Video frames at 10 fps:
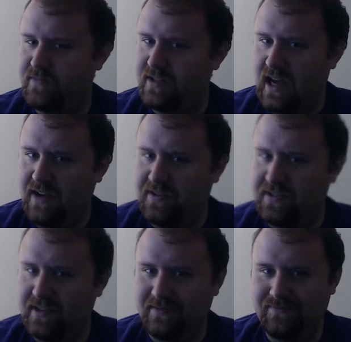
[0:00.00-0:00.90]

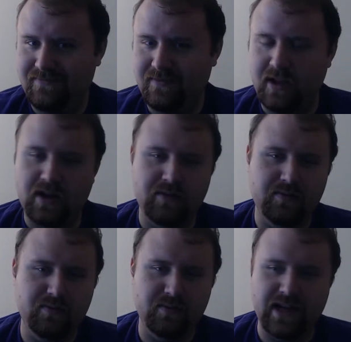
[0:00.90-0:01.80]
obviously, you know,
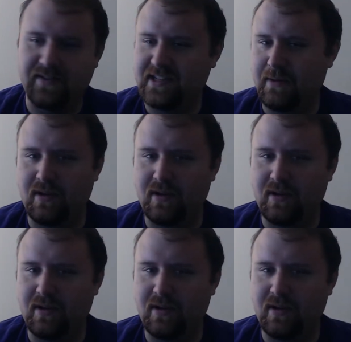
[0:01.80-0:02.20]
every time